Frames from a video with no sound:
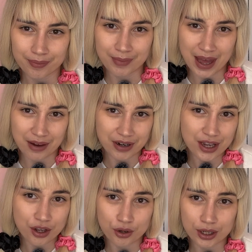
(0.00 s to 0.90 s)

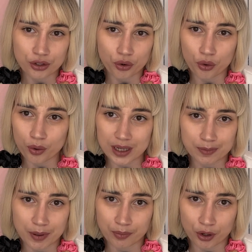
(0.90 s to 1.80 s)
Mary, who had always
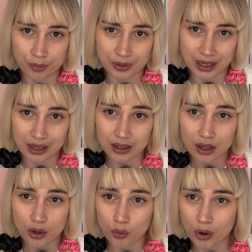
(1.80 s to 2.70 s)
been popular,
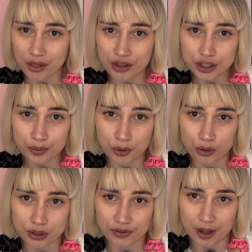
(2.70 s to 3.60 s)
won the
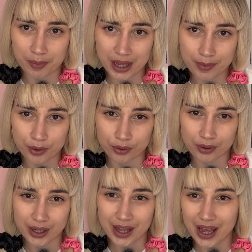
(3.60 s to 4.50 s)
support of her people,
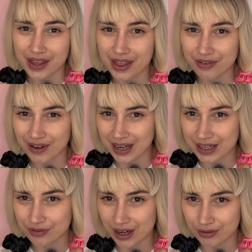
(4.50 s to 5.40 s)
and they
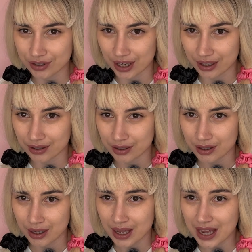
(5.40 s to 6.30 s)
rallied round her.
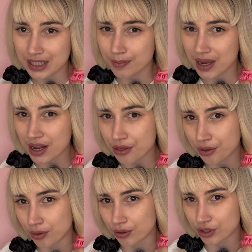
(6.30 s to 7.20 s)
as many
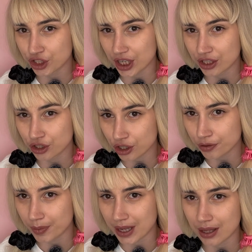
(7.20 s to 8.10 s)
thought she should
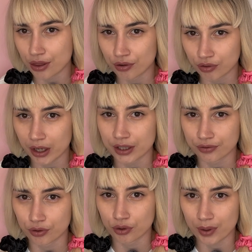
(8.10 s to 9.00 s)
be the
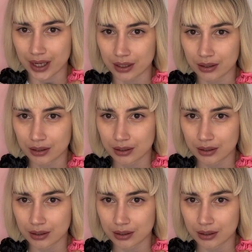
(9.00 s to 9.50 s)
rightful queen.